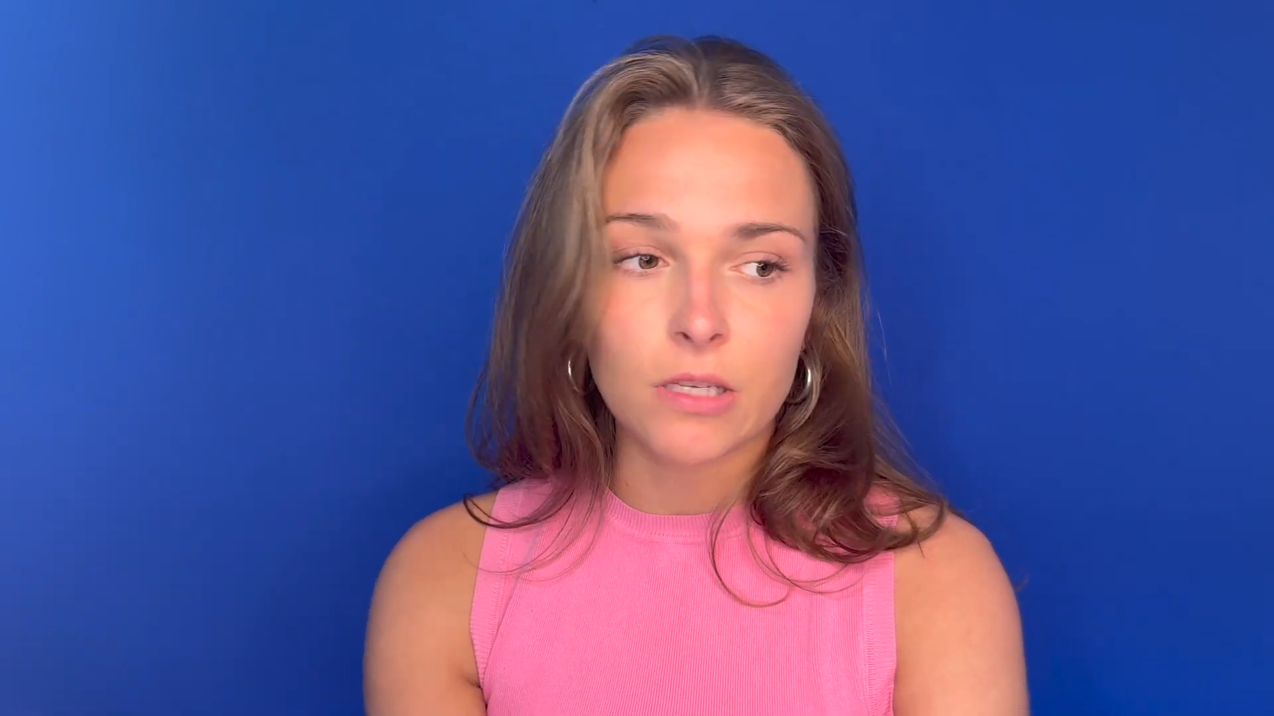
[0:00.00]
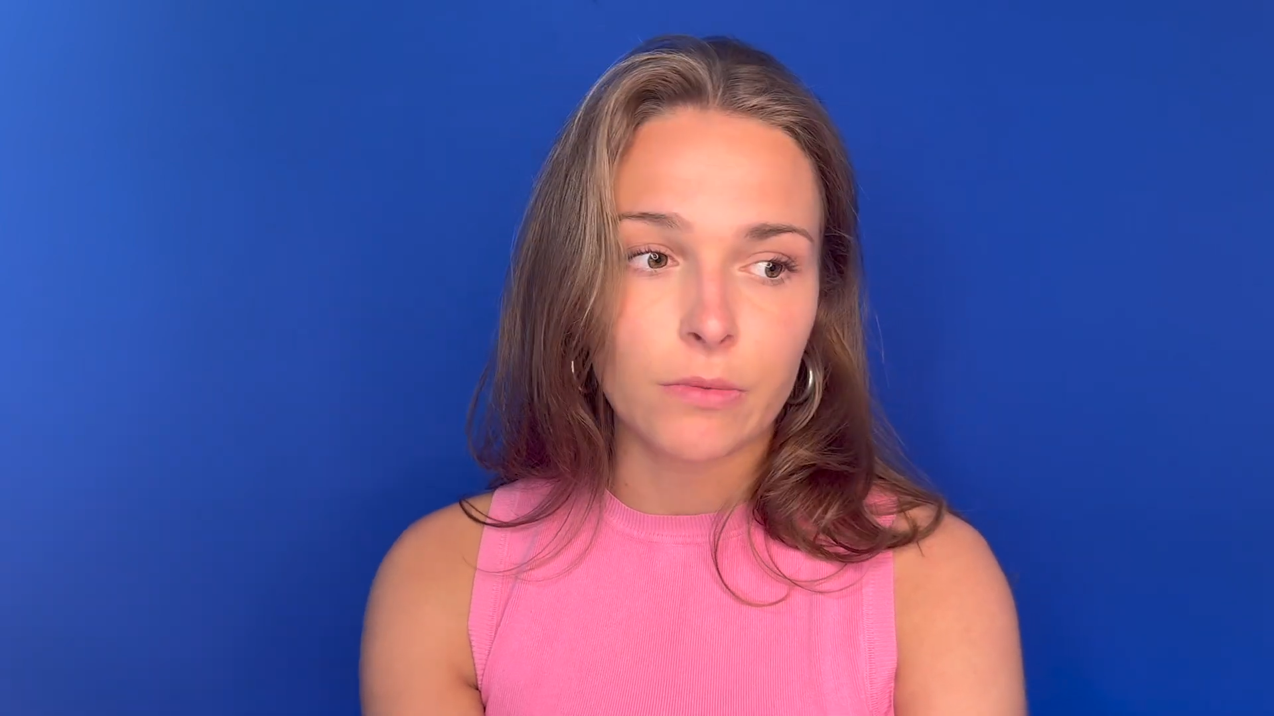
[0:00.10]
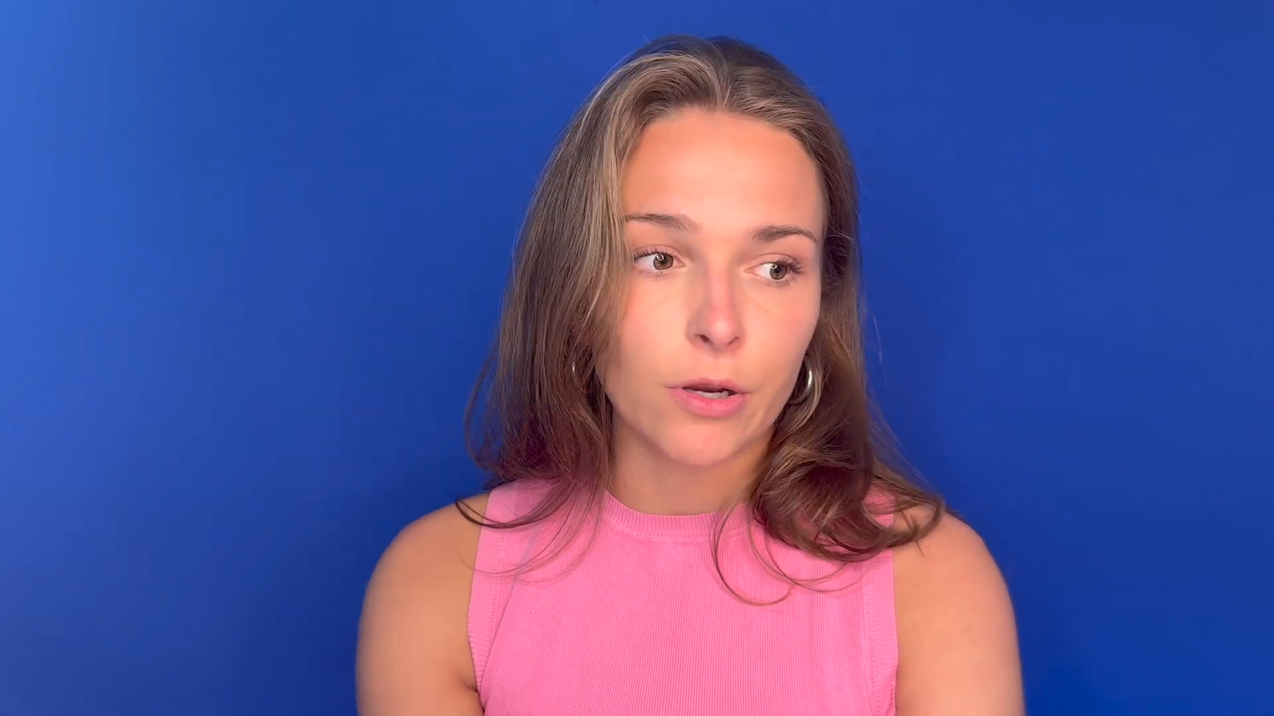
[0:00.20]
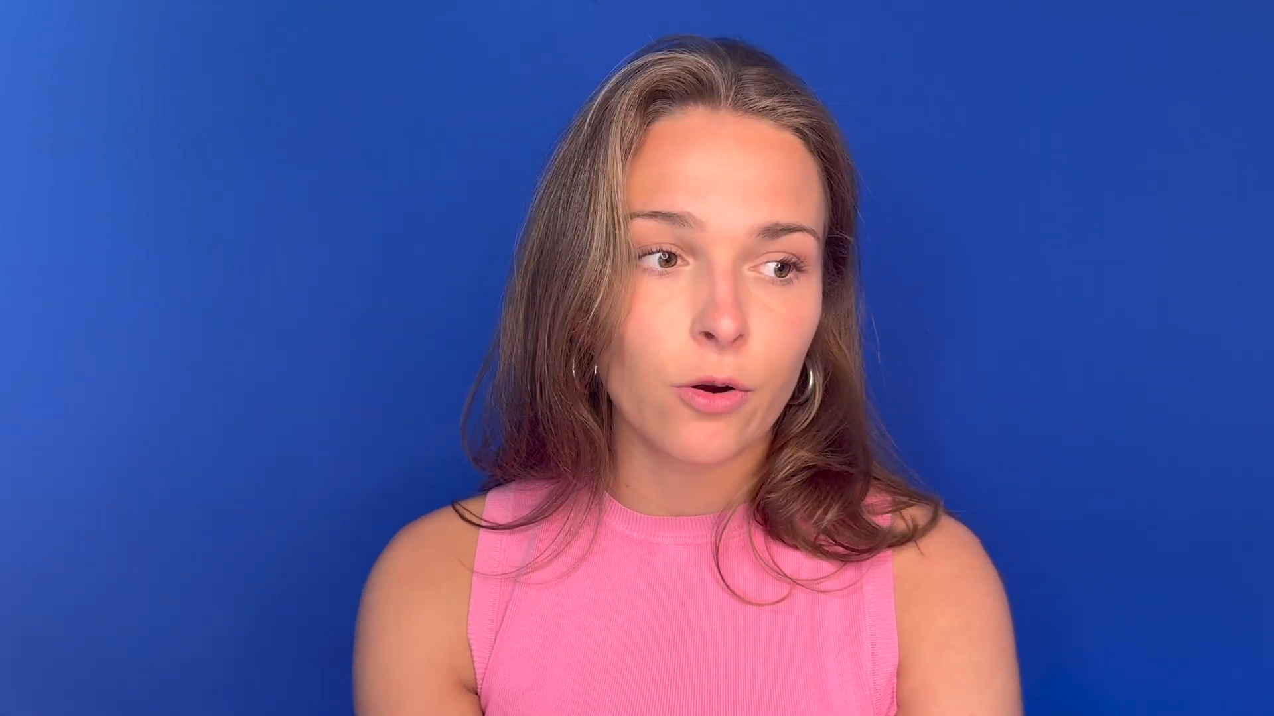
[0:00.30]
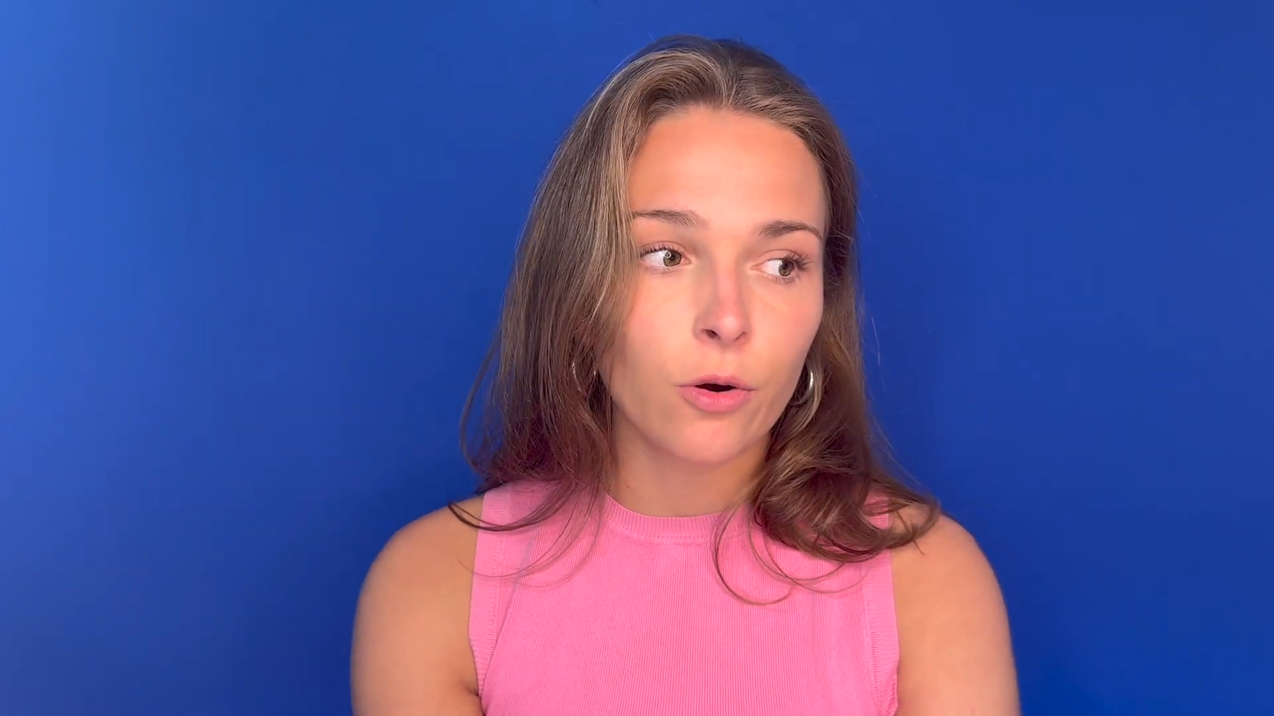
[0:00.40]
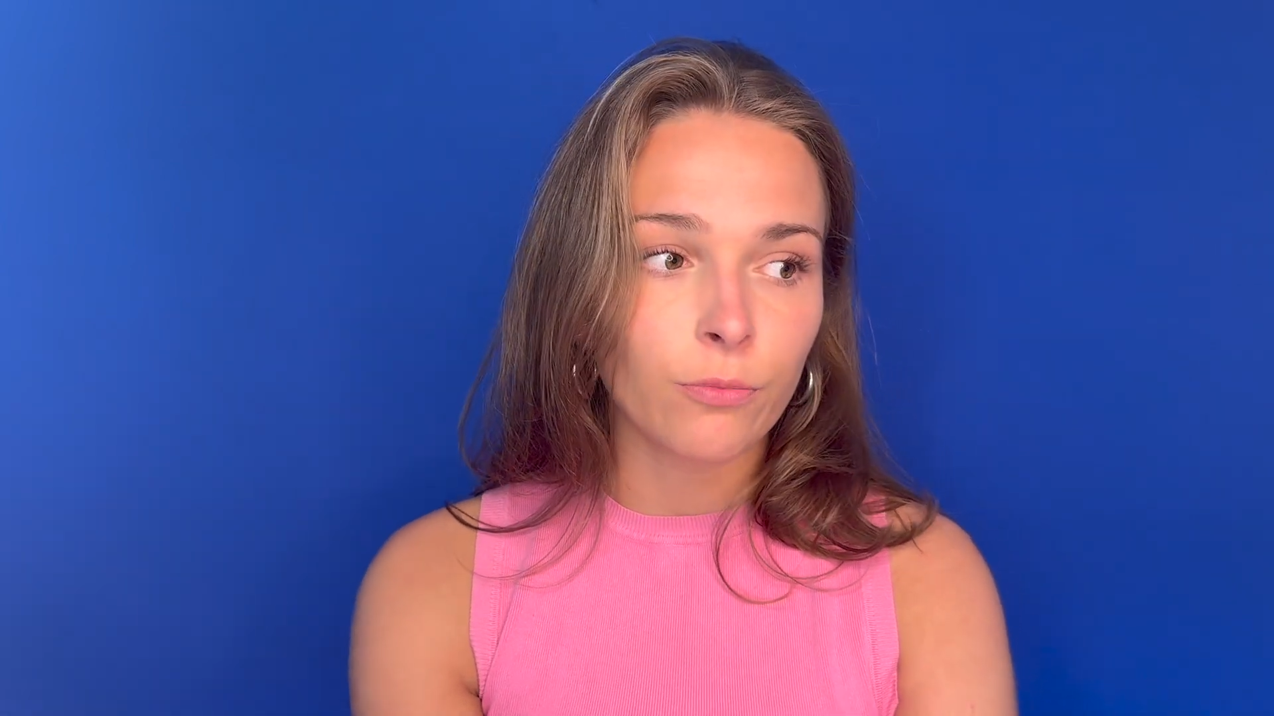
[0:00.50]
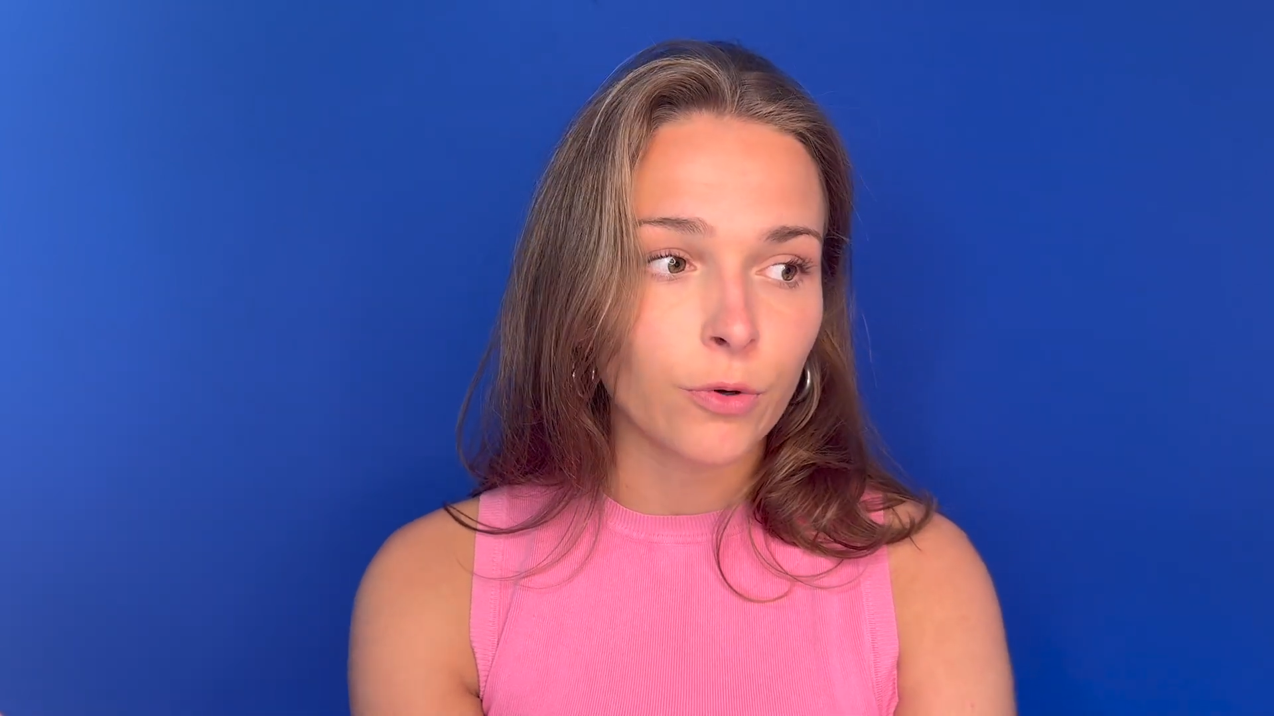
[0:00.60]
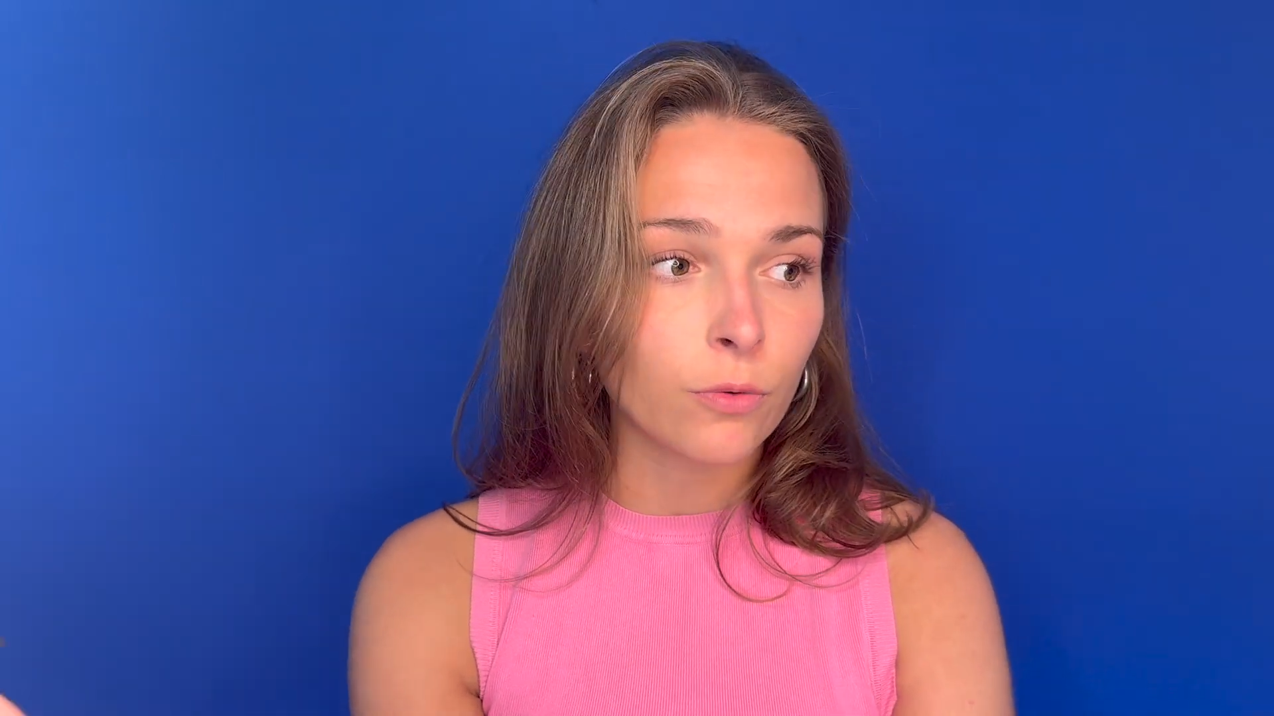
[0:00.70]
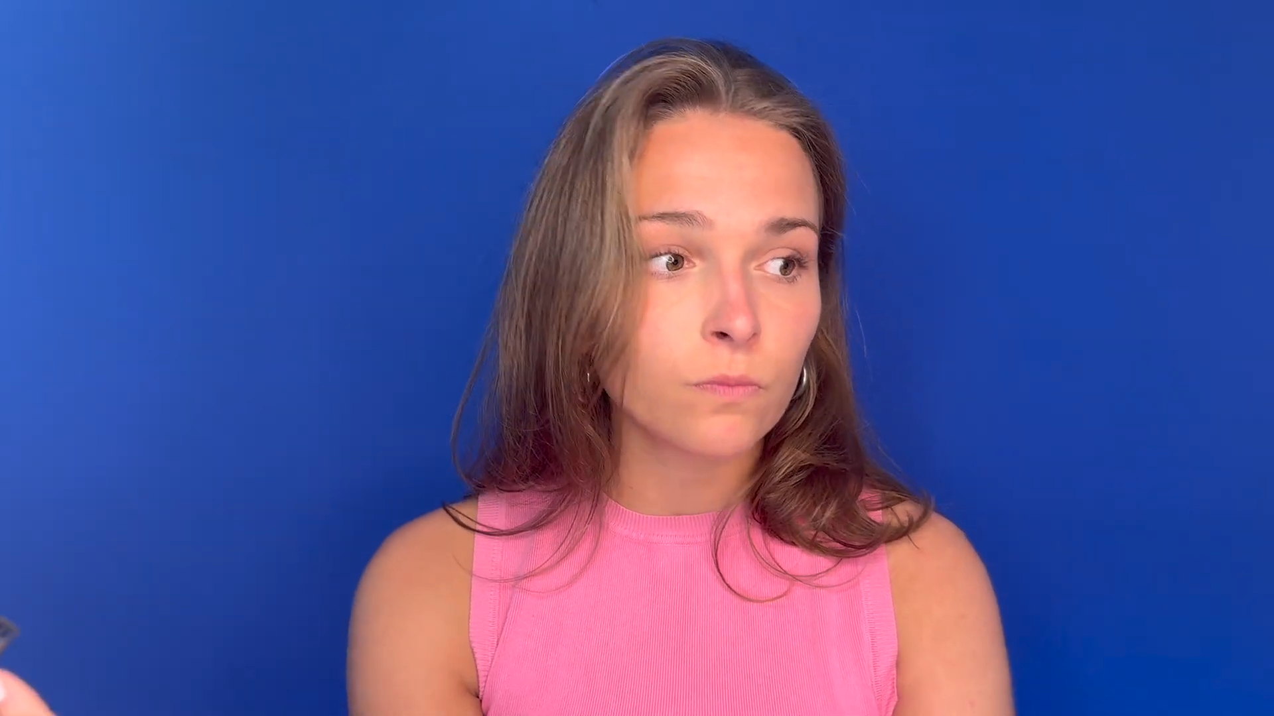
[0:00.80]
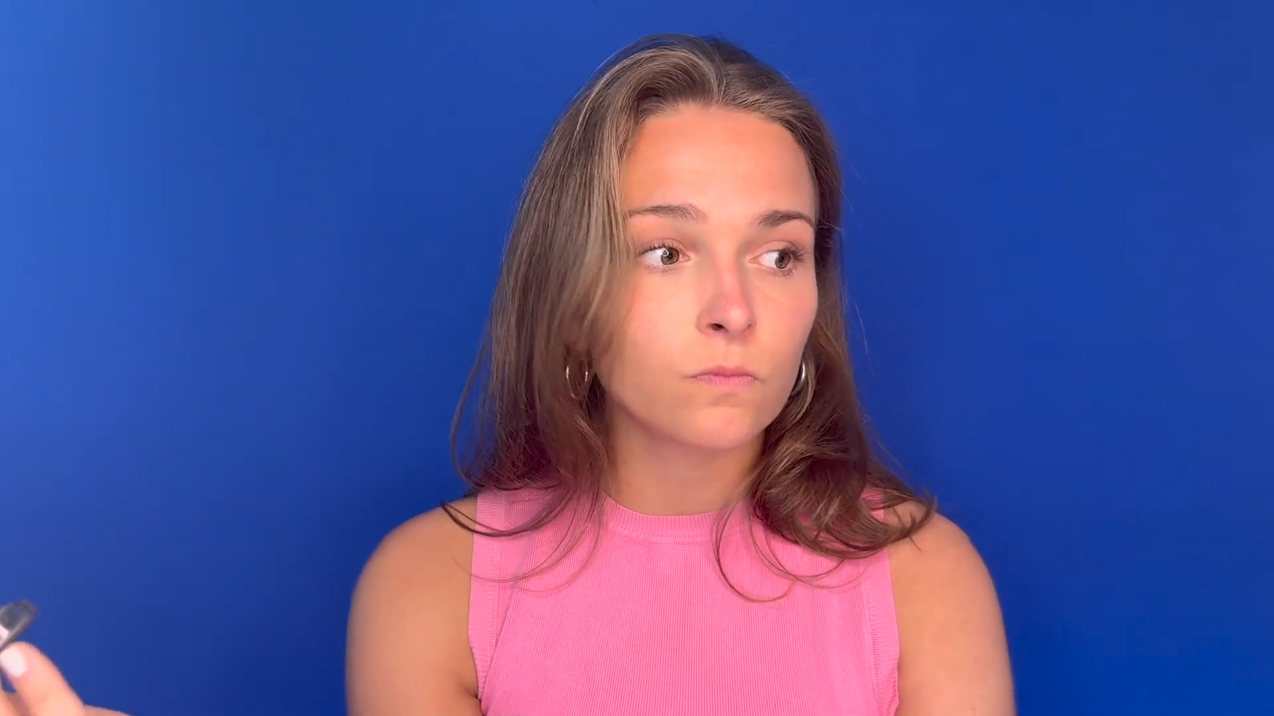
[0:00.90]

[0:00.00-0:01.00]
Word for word: me at homeroom.